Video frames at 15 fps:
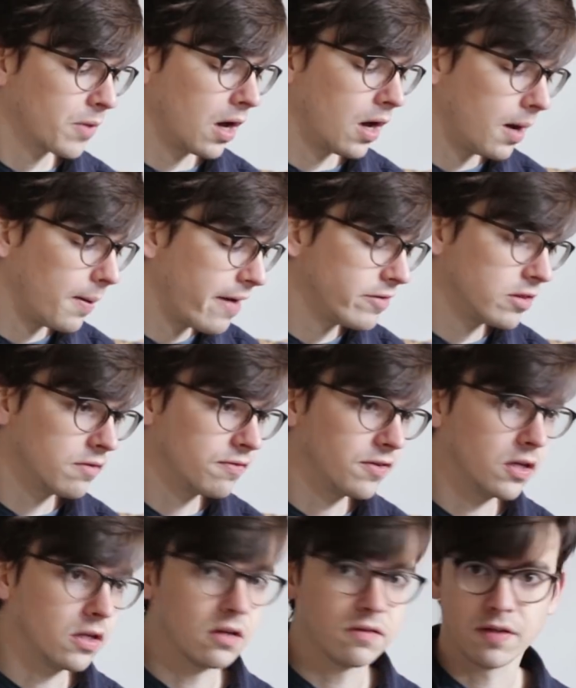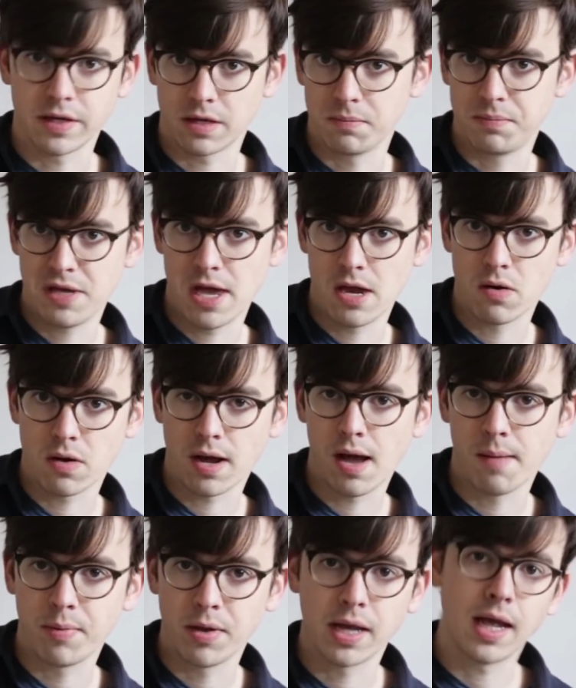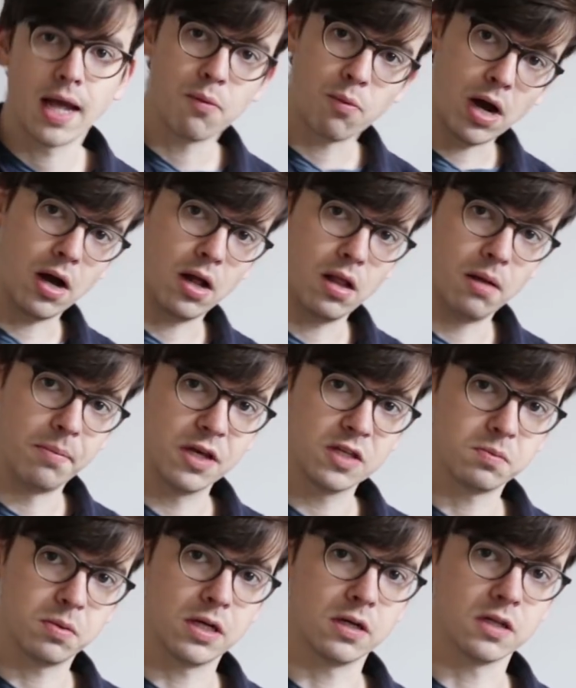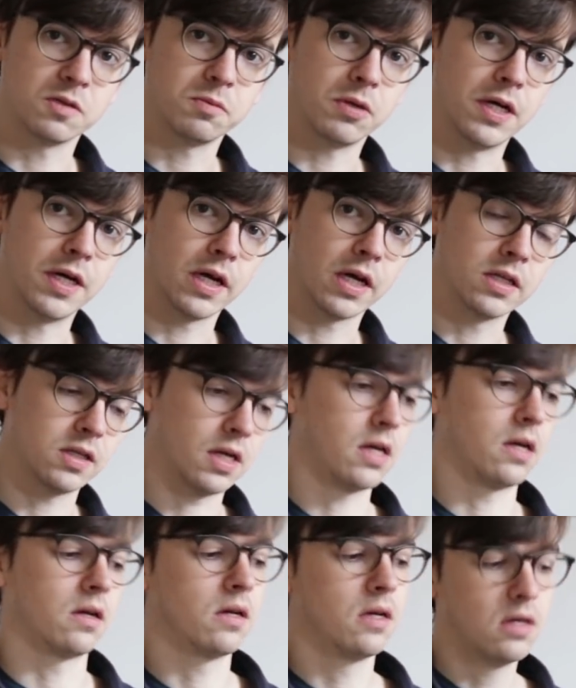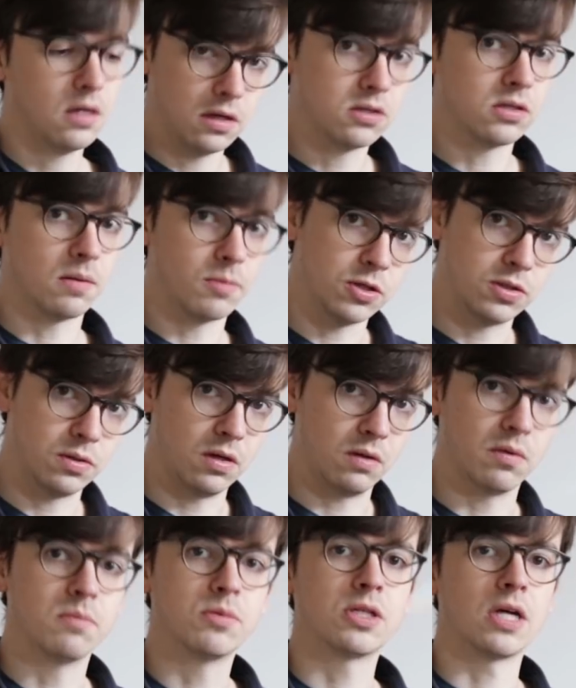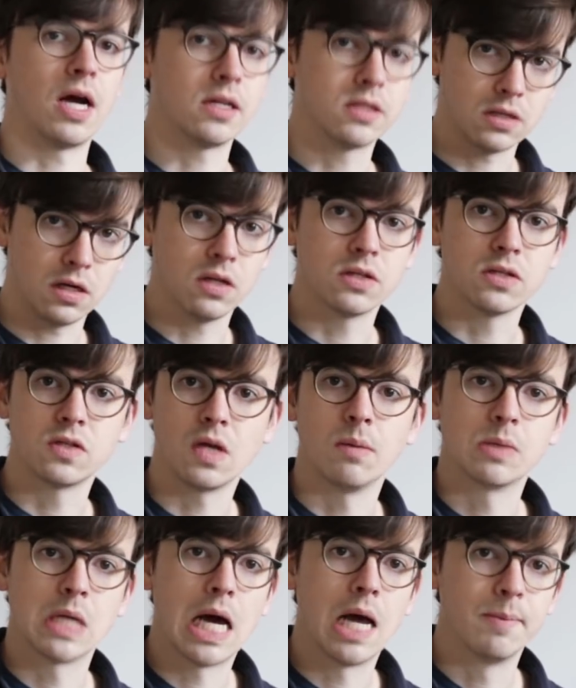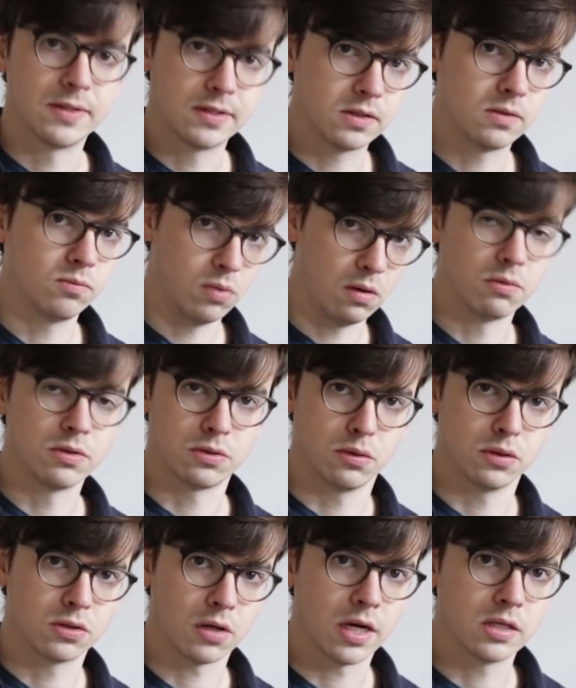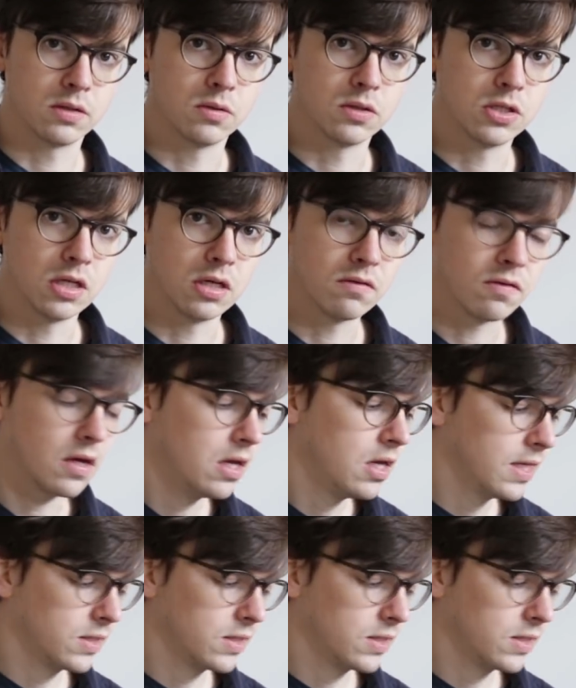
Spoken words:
having the feel of like a piano comping while a bass player is playing and a drummer is doing rim shots all at the same time is what we're sort of trying to achieve.